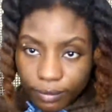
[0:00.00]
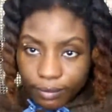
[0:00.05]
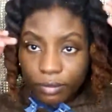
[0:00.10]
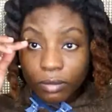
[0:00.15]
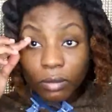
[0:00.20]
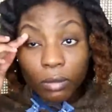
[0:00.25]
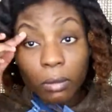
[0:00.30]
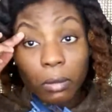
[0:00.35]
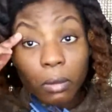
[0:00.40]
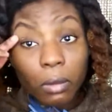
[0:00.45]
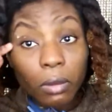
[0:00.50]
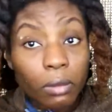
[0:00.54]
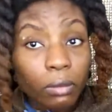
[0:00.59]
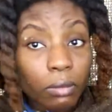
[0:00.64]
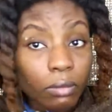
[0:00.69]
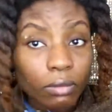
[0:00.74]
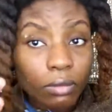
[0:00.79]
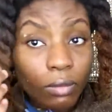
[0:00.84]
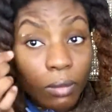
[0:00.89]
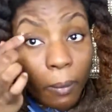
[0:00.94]
At, at
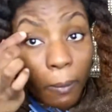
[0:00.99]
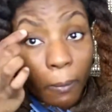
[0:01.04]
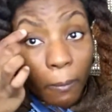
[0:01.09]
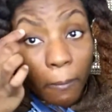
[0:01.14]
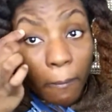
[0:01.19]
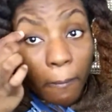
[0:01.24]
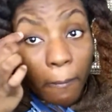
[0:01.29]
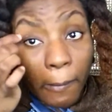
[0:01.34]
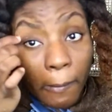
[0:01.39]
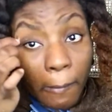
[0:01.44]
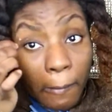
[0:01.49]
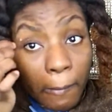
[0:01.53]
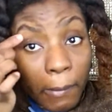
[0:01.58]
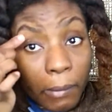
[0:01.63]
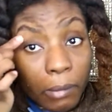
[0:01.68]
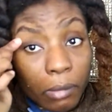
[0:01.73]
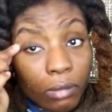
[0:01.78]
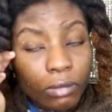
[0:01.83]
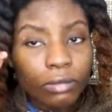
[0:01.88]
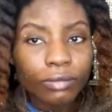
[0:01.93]
this point I was so
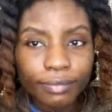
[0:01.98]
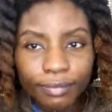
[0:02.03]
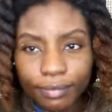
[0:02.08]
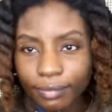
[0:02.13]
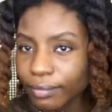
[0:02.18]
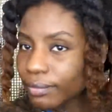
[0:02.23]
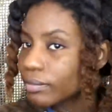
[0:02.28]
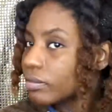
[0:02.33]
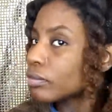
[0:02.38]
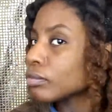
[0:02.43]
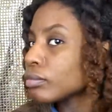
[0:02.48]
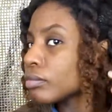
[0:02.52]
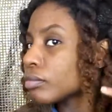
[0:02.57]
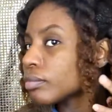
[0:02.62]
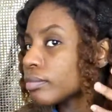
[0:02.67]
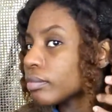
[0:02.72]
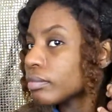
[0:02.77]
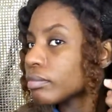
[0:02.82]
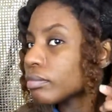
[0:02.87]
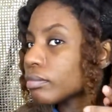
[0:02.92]
tired guys, but
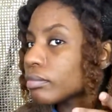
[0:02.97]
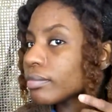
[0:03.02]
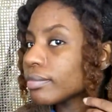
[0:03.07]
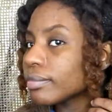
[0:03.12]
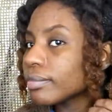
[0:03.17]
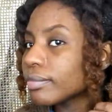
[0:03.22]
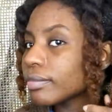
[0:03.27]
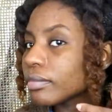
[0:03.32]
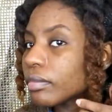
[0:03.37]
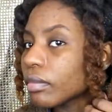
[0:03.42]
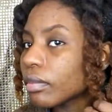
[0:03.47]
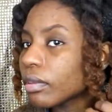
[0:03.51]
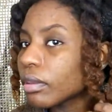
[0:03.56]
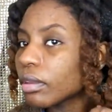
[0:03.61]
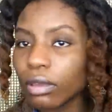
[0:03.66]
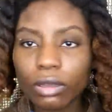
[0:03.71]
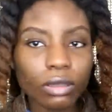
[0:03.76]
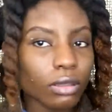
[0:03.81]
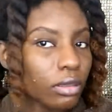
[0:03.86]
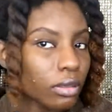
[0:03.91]
I'm just showing
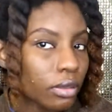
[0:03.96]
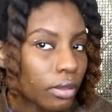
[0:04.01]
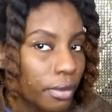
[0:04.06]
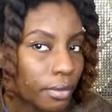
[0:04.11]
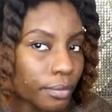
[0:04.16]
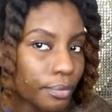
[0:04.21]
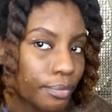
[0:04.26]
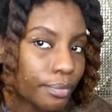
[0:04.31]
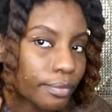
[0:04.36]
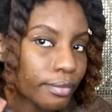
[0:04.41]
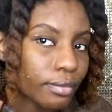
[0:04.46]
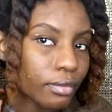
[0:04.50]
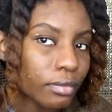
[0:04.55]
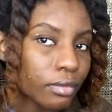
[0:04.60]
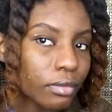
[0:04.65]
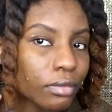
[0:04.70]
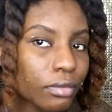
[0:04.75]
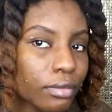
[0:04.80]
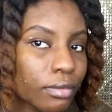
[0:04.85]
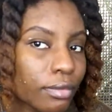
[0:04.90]
you that I've done it
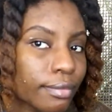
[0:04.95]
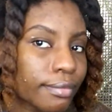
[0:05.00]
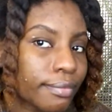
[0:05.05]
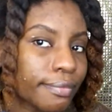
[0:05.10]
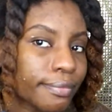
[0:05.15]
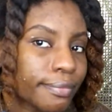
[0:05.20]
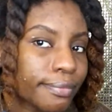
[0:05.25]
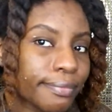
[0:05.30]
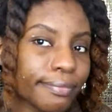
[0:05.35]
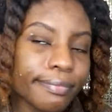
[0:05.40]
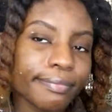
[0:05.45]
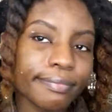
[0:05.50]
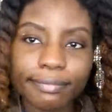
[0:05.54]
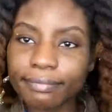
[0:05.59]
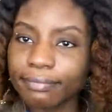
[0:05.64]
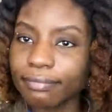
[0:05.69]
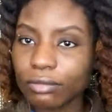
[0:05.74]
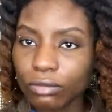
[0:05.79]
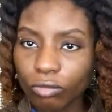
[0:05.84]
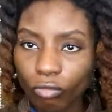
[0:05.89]
all. So what
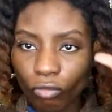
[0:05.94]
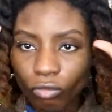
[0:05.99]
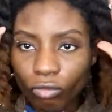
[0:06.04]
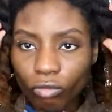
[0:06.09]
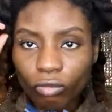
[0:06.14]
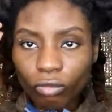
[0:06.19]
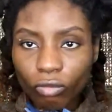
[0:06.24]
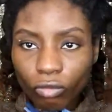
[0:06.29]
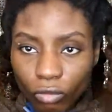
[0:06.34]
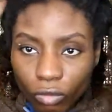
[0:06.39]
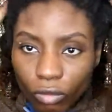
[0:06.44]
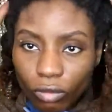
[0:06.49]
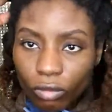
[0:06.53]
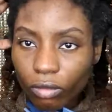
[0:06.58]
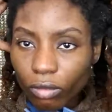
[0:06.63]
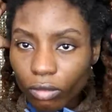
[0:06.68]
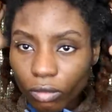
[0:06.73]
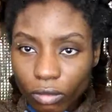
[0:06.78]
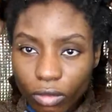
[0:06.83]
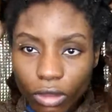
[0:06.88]
I did
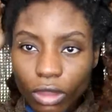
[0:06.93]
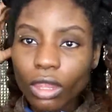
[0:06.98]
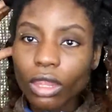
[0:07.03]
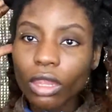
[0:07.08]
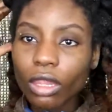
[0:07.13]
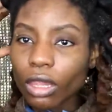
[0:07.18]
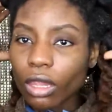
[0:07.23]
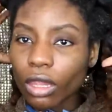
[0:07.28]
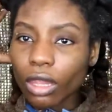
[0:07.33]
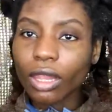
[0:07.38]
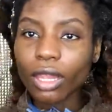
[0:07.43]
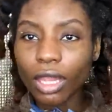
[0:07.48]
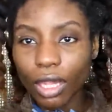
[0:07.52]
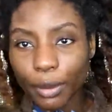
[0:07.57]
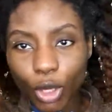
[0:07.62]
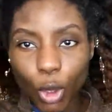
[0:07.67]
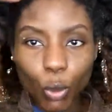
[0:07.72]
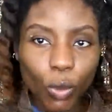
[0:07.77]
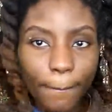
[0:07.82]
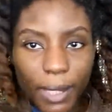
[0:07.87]
was I wrapped
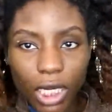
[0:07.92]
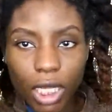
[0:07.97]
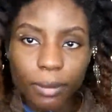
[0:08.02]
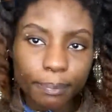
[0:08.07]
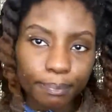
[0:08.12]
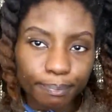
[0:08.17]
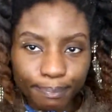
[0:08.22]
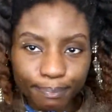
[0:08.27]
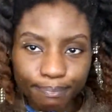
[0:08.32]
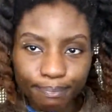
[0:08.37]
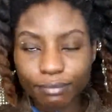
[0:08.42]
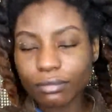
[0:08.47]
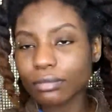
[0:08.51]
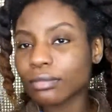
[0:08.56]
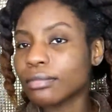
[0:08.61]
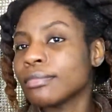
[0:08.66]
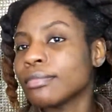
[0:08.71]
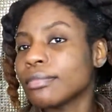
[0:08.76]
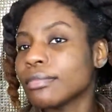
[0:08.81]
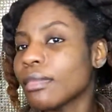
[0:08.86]
up my hair in cling
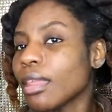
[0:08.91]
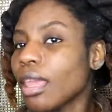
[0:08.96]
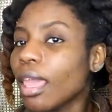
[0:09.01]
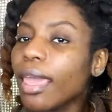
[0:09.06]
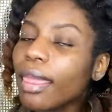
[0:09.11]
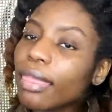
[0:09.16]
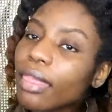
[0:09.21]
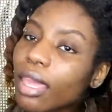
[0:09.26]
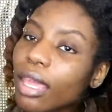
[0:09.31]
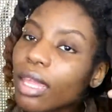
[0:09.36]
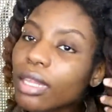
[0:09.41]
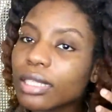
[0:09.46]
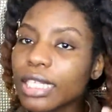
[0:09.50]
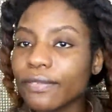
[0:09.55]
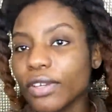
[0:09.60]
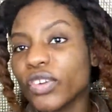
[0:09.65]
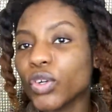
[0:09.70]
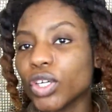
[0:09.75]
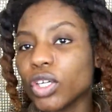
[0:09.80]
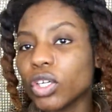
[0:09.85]
film and then
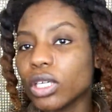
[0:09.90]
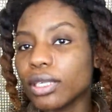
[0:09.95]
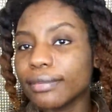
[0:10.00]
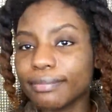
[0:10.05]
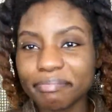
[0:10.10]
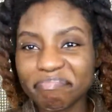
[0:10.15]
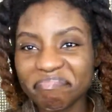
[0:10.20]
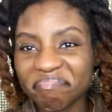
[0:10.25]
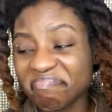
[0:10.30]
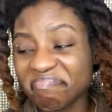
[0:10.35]
I left it for about